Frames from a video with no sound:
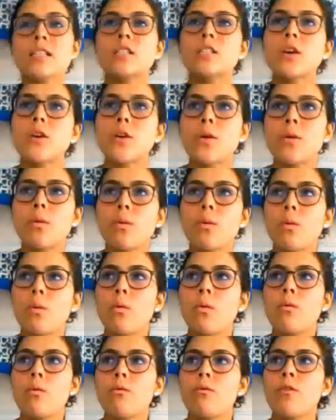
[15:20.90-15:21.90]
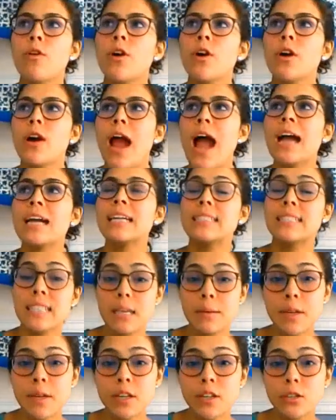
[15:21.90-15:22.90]
so for
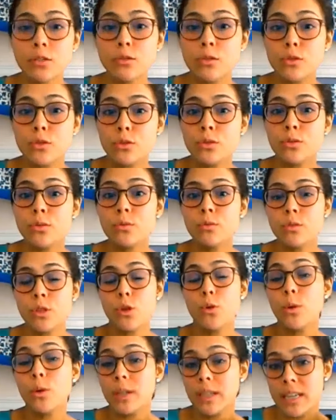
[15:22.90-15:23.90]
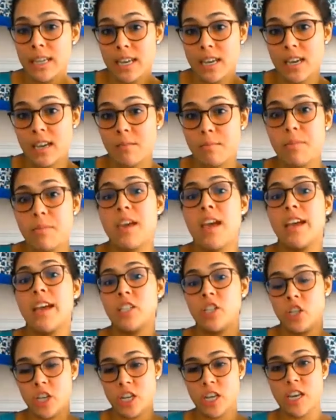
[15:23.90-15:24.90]
academia, you do you would need
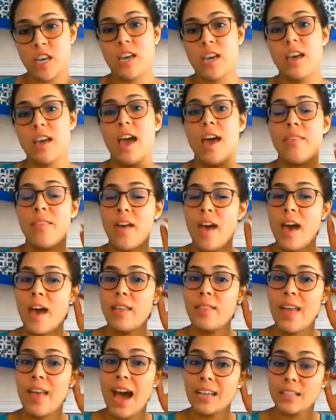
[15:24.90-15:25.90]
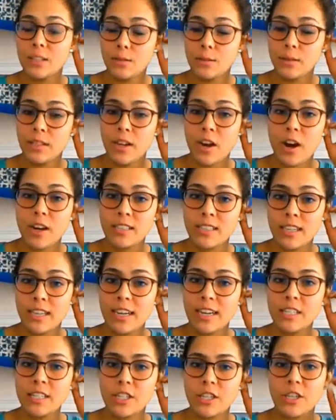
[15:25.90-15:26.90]
PhD, and then that's really hard to get
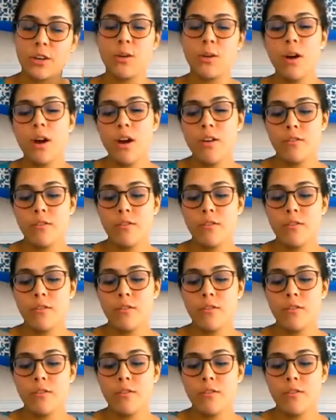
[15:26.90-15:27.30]
into.